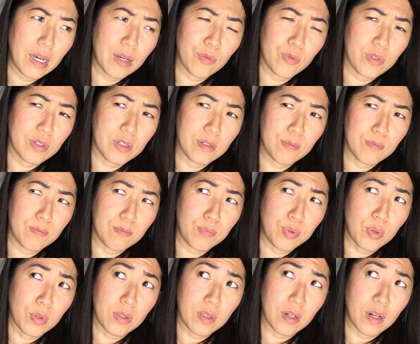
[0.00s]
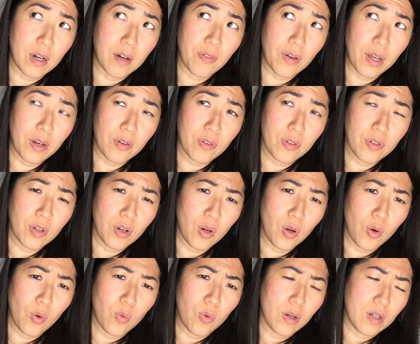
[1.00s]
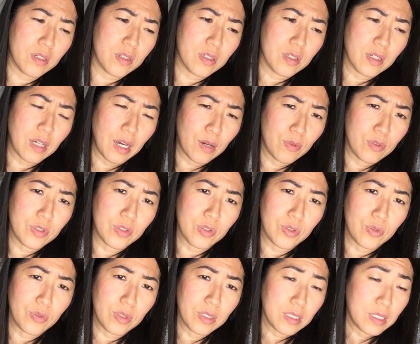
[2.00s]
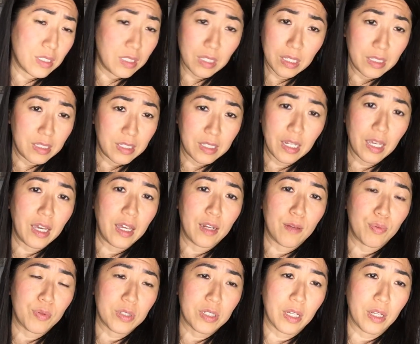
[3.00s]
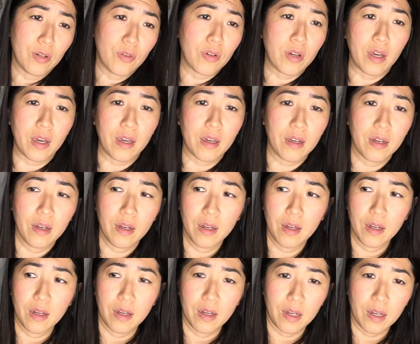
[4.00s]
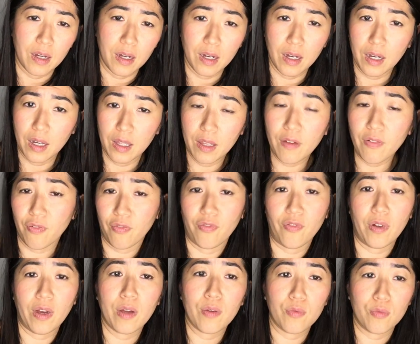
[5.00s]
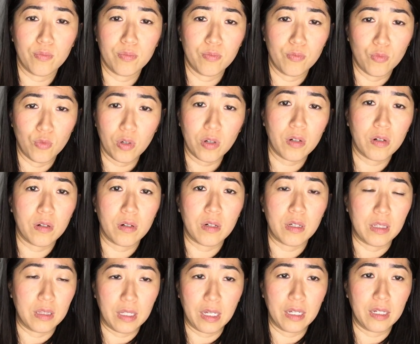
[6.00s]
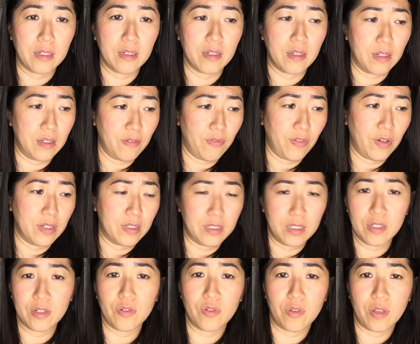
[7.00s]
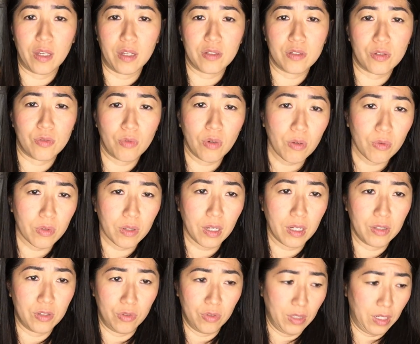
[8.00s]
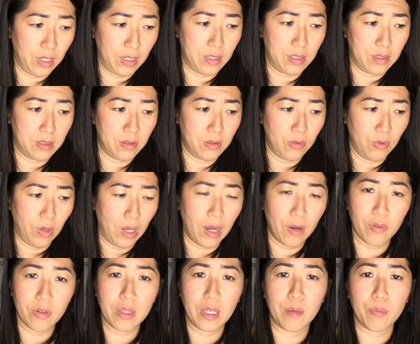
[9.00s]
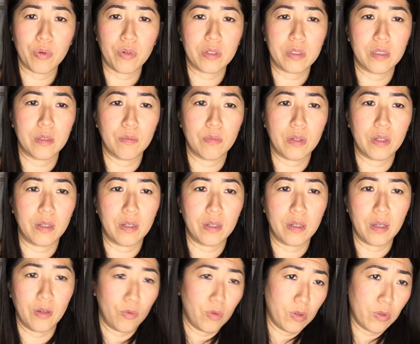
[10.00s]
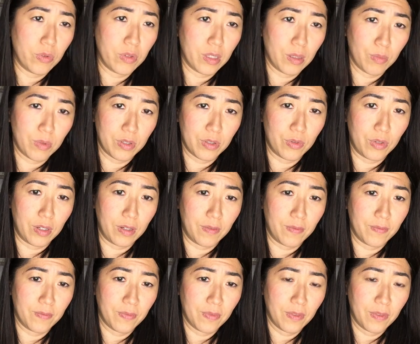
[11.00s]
would pull it off. I don't know what I would do. Instead, pretend, okay, if I were enlightened and if I did know the answer, what would I do next? How would that person be? And what would they be doing?